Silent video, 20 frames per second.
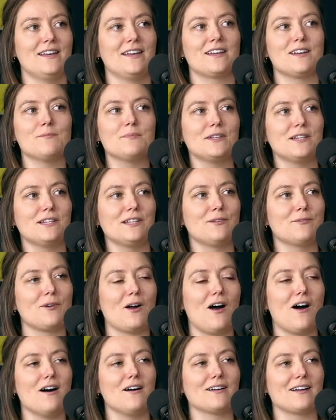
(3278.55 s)
completely
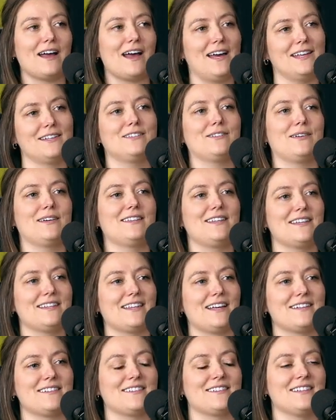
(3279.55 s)
wrong. And so I think
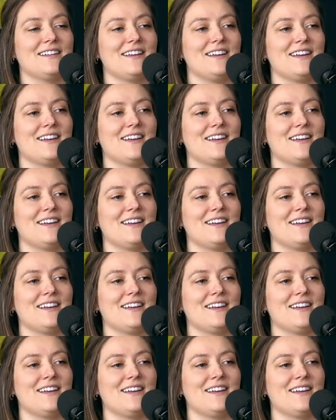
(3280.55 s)
that's